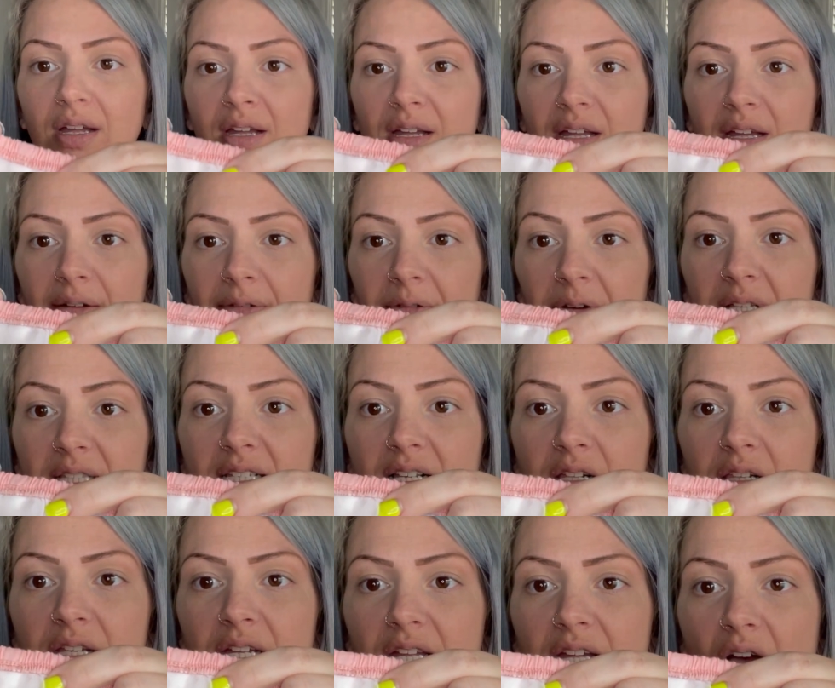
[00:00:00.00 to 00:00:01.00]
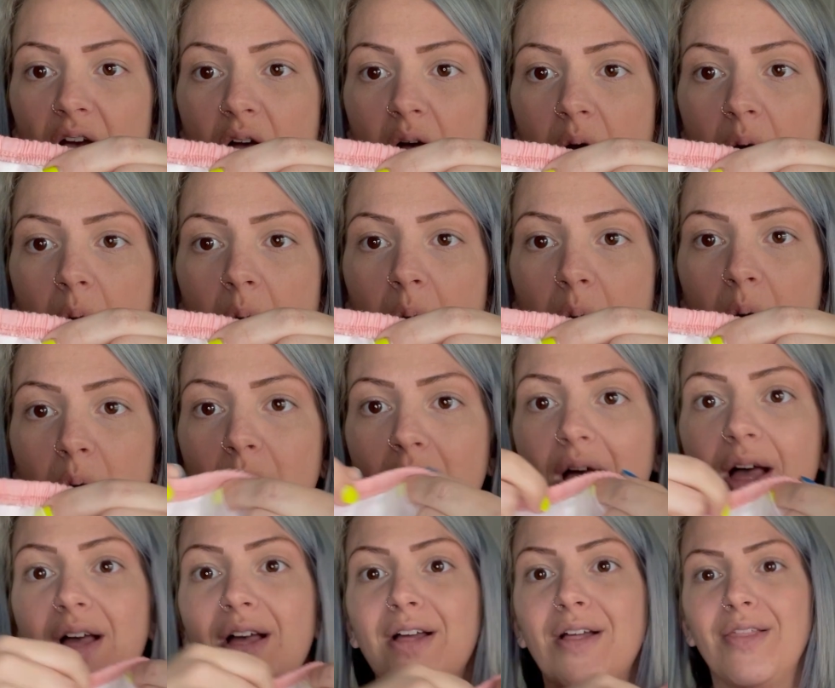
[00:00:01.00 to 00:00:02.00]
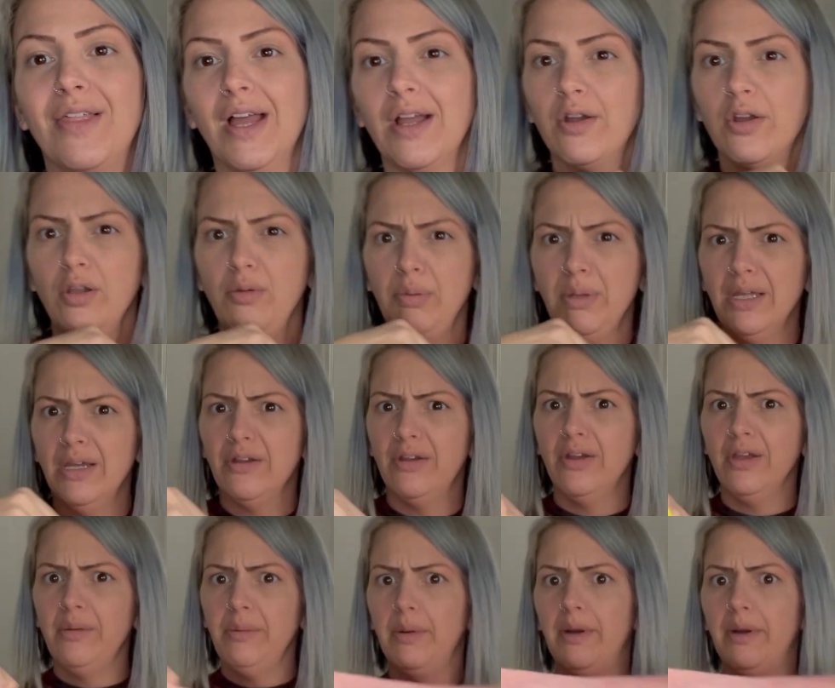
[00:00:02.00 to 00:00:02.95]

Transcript: if it's Clio, that could be a good